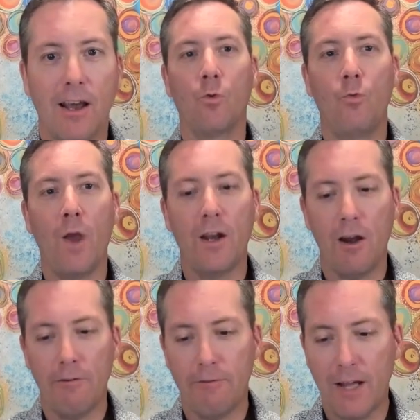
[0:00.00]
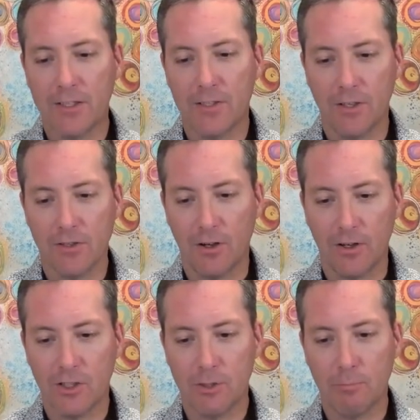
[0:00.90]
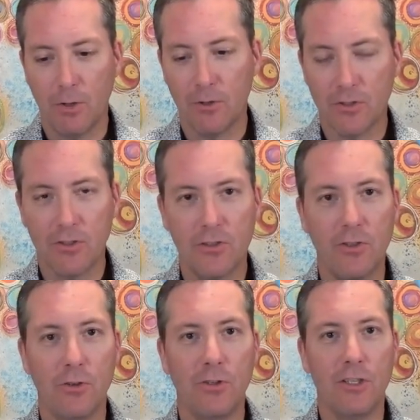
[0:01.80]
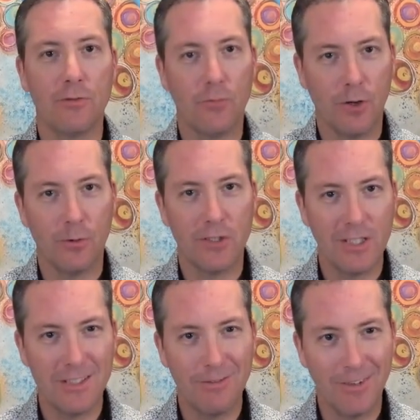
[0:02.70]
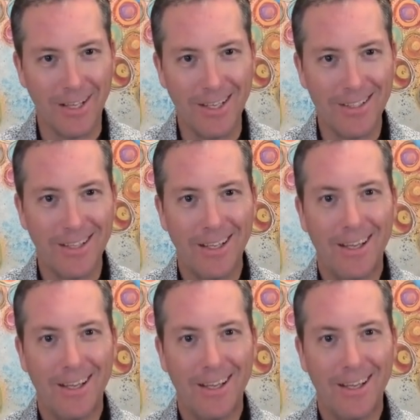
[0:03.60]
When our fat cells are exposed to these frequencies of light,